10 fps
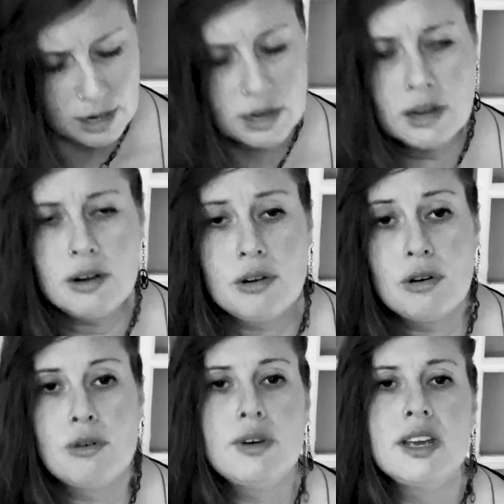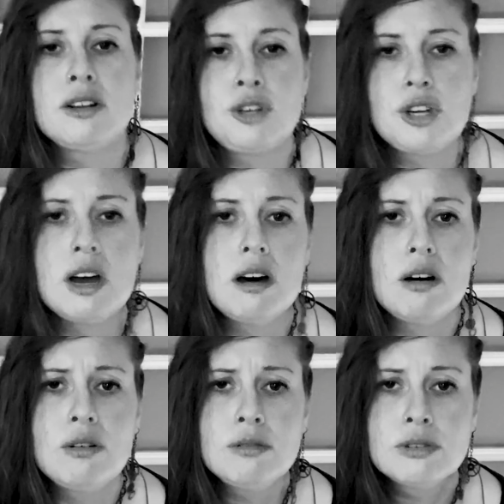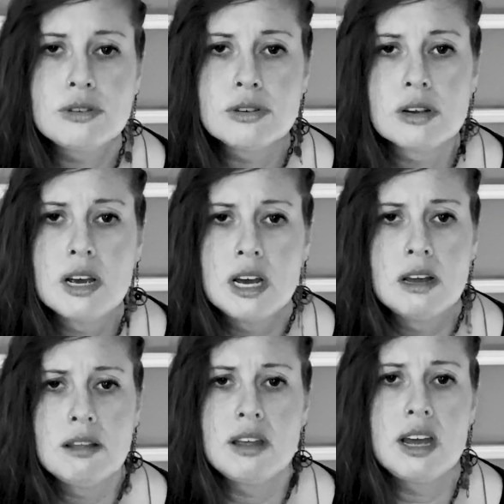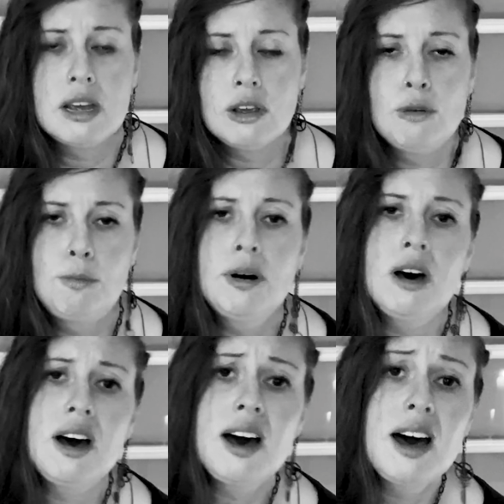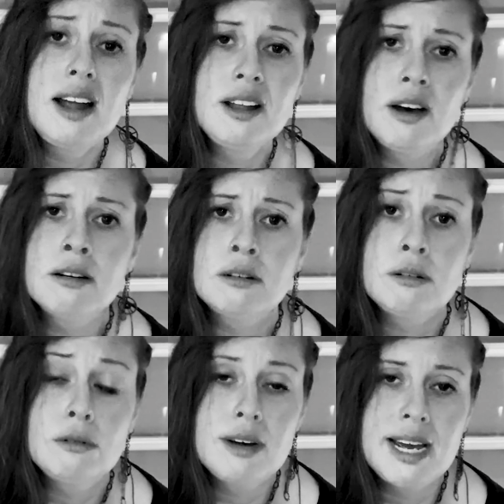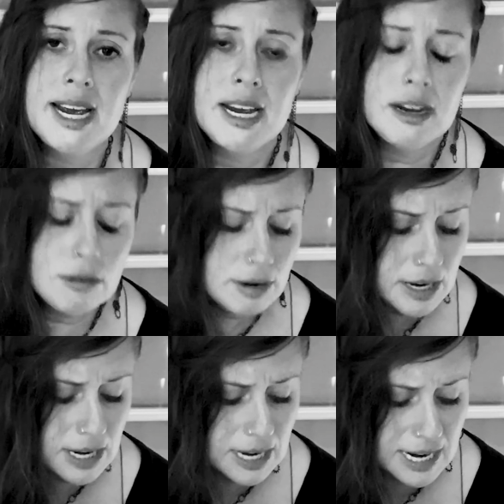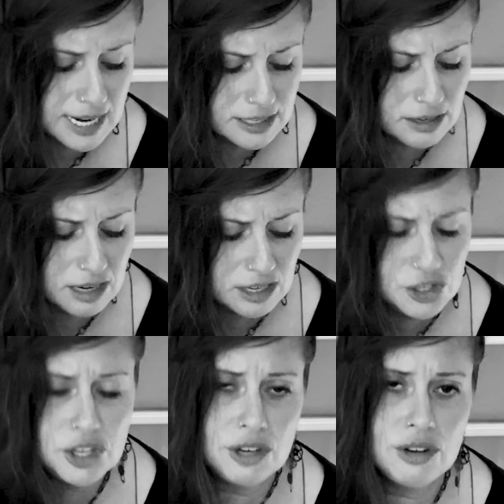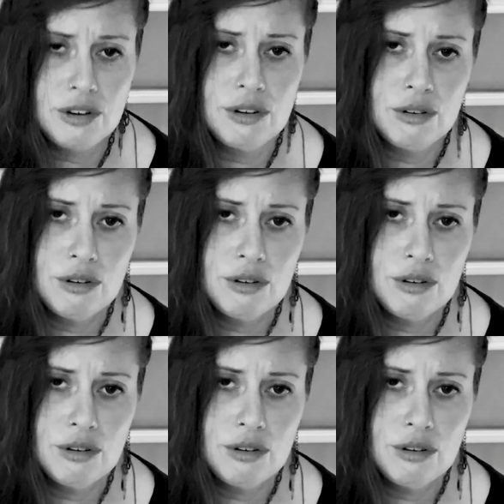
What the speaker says: You know, it shows that you pull away when I touch you.